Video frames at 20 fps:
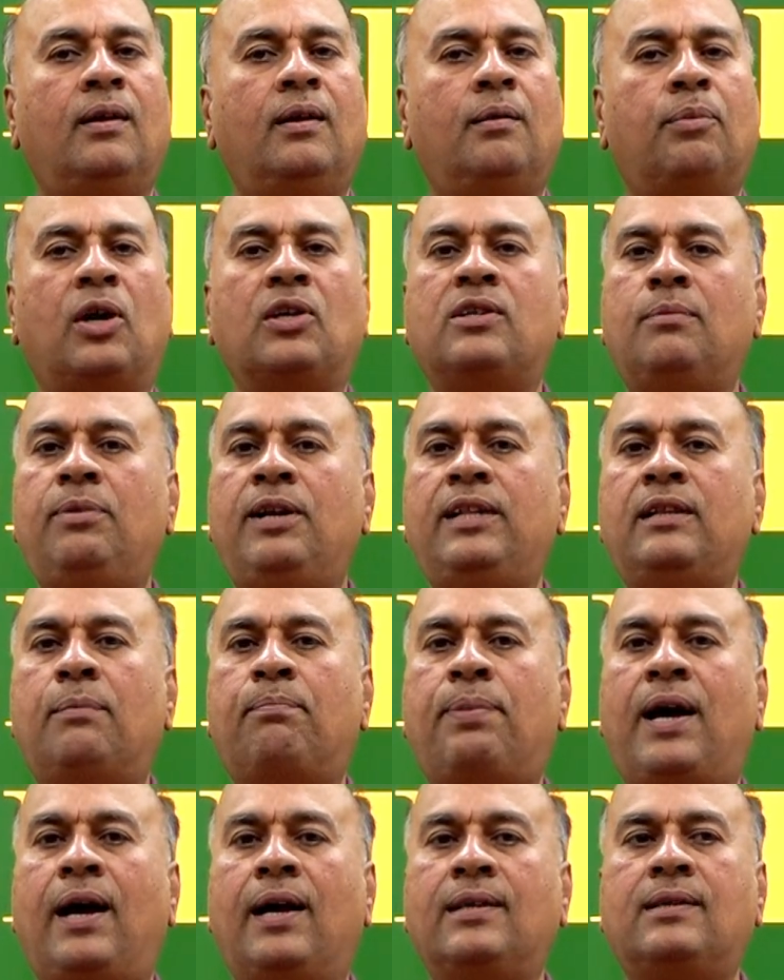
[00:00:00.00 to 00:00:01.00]
Possibly in the
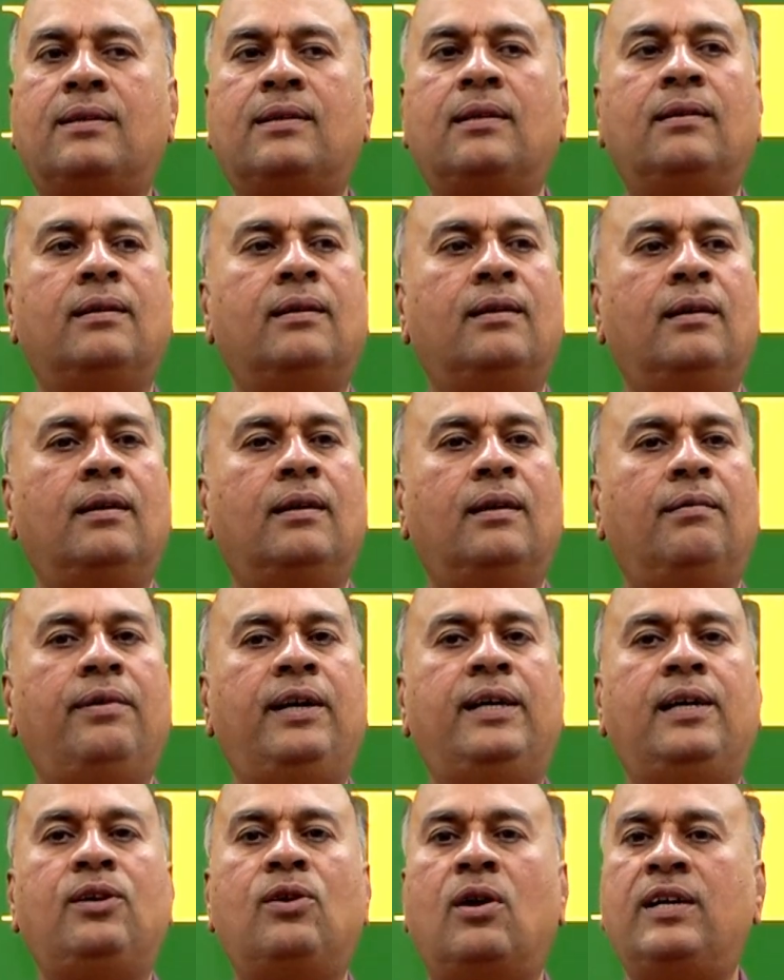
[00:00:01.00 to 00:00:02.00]
past, we
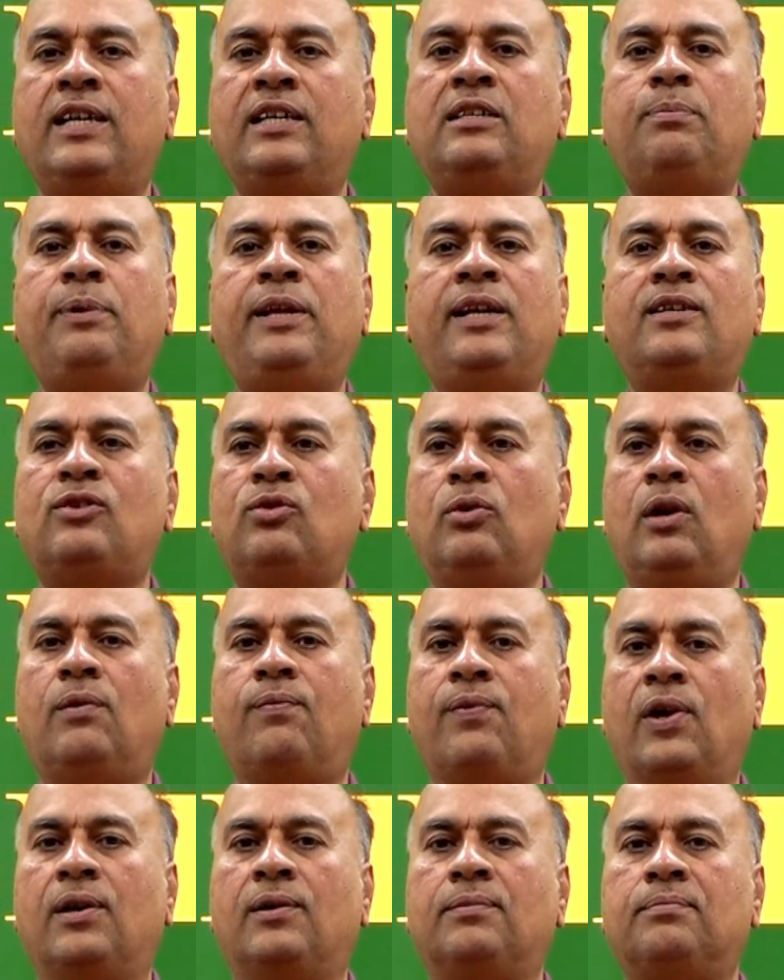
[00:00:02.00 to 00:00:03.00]
did not experience rule
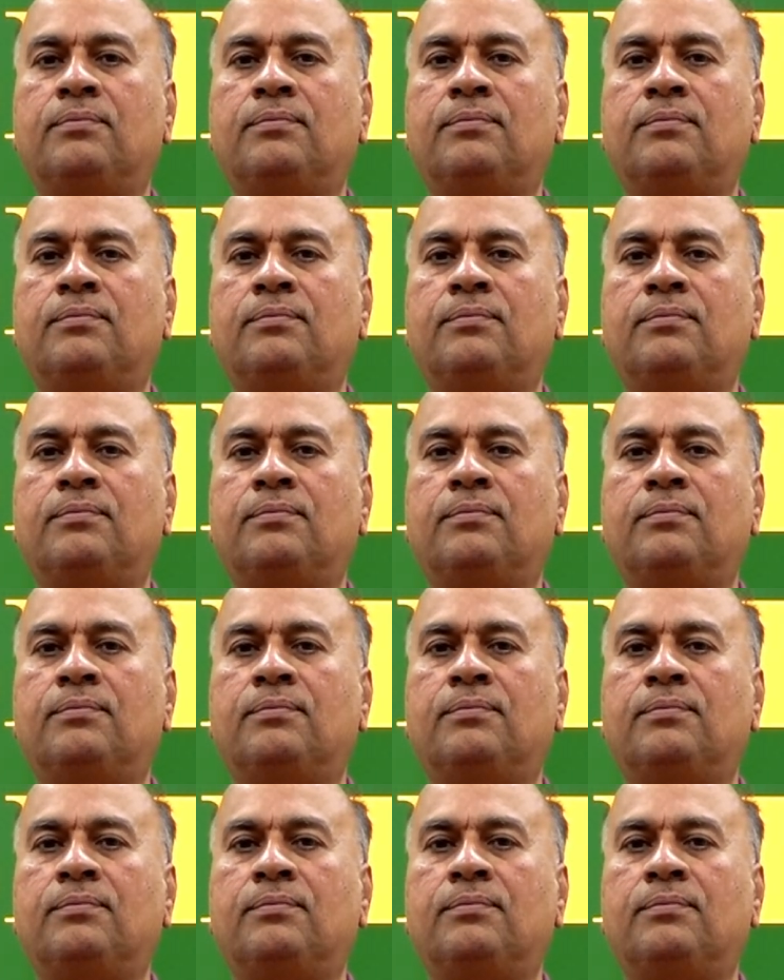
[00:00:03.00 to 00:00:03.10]
of law.